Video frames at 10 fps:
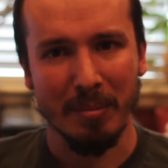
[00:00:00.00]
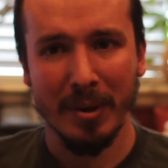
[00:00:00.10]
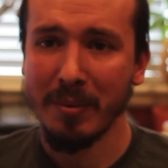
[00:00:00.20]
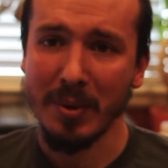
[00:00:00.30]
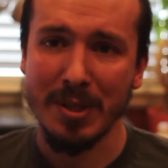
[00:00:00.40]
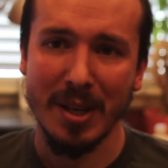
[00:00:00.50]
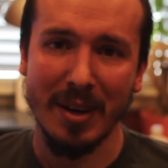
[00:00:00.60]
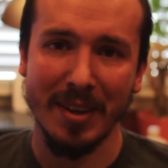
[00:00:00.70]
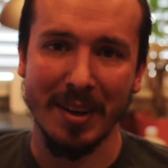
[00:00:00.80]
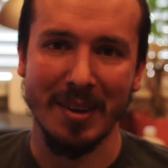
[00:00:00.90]
But we'll see
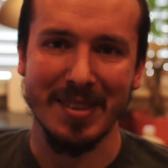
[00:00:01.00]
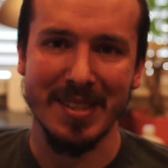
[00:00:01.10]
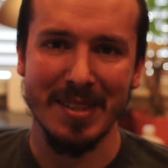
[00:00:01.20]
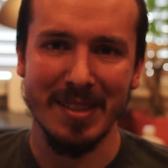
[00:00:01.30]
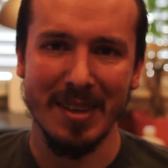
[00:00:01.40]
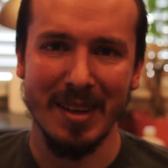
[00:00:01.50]
how that goes.